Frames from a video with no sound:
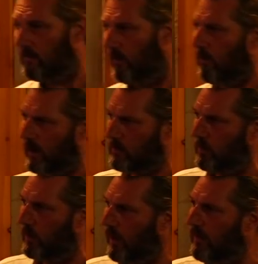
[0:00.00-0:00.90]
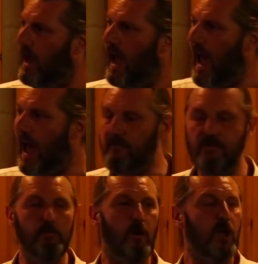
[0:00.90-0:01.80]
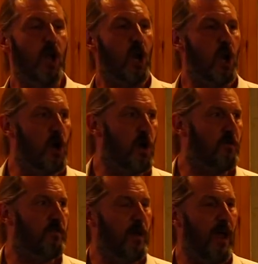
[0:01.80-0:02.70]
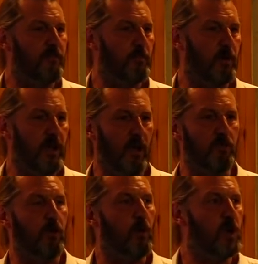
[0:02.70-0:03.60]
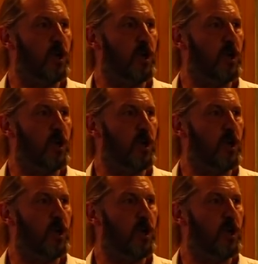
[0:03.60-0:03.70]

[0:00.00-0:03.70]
for what it's worth, everybody learned from everybody else. There were